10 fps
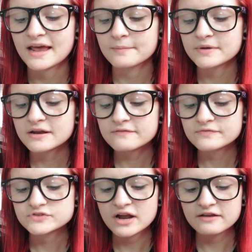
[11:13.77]
and I'm gonna
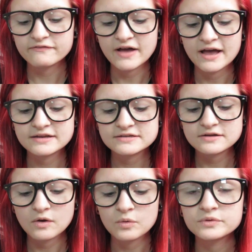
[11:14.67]
try to find
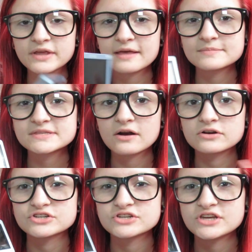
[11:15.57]
old games that
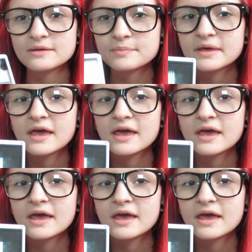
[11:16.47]
are cheap